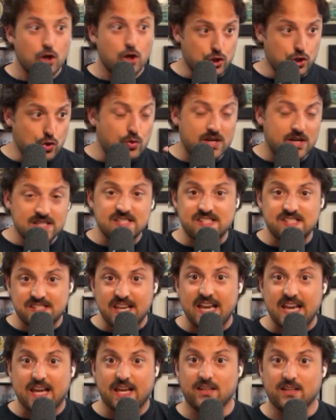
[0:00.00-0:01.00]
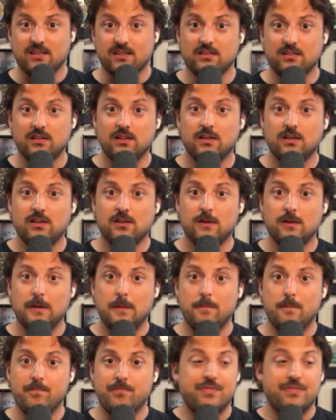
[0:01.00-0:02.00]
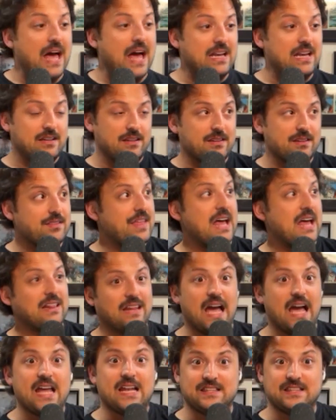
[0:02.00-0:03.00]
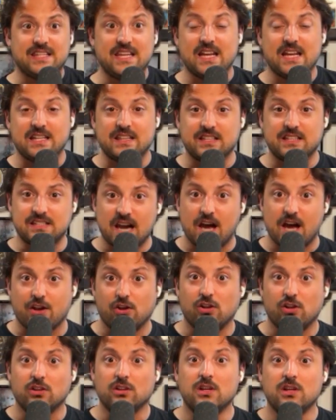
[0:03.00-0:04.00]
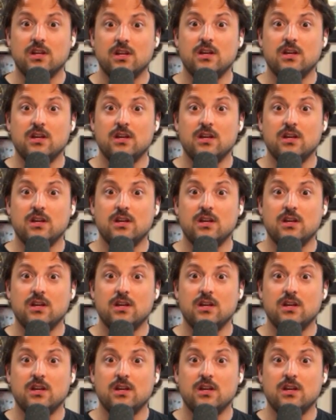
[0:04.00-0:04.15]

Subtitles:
You can see it. That light at the end of the tunnel